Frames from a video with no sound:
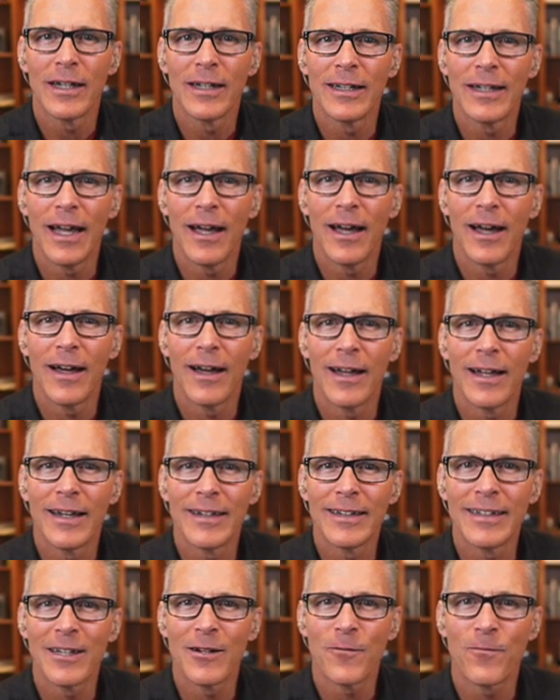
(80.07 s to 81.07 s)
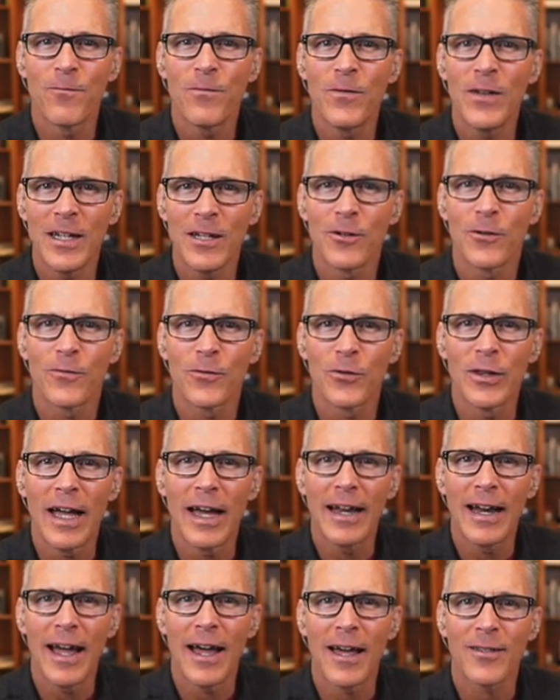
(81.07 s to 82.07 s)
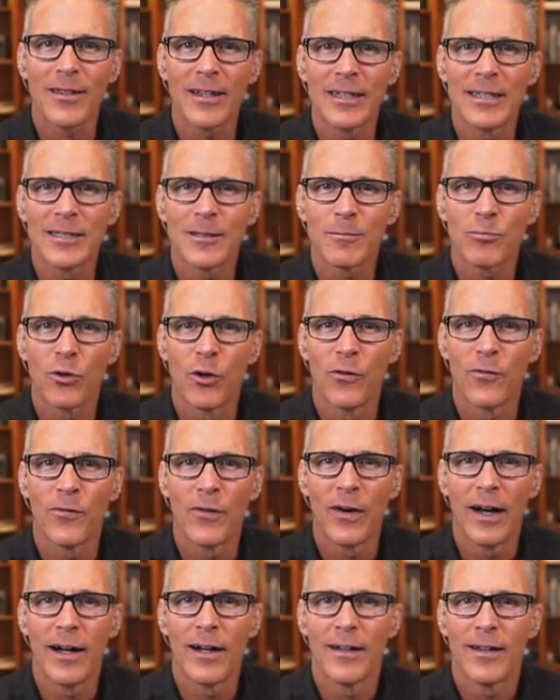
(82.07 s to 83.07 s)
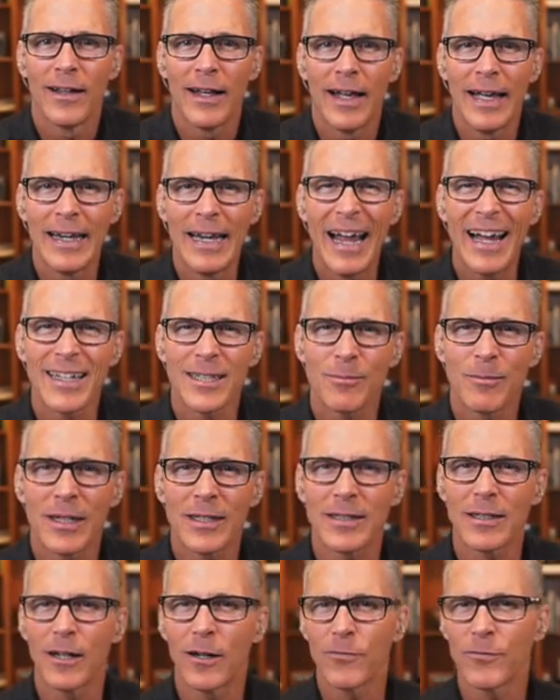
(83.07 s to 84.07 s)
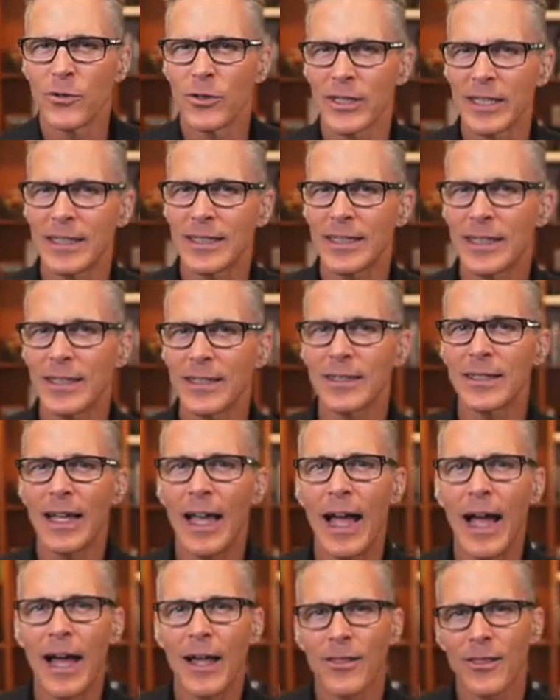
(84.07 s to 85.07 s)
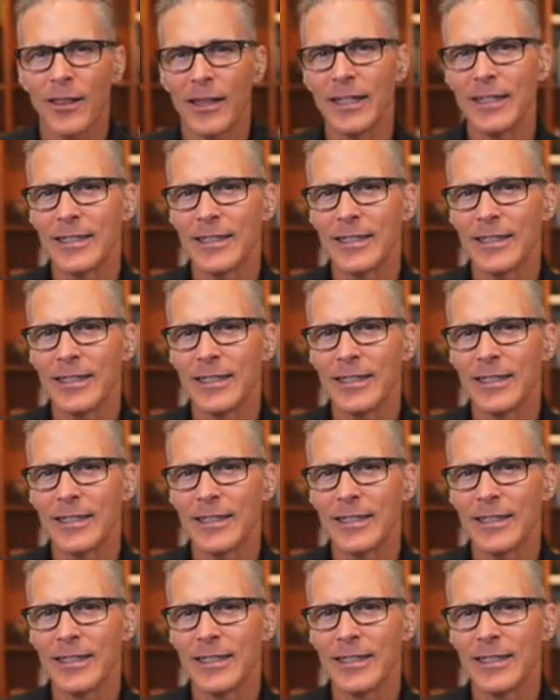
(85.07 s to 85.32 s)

and get a feel for that athlete's profile and ask myself, look, is this athlete